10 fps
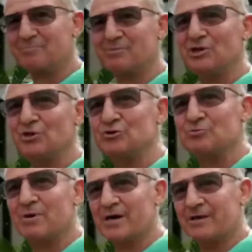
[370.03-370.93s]
can be
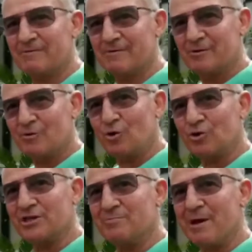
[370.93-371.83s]
used by
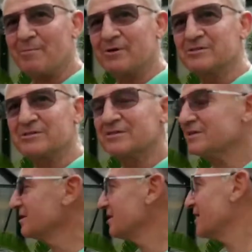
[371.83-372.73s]
all the members,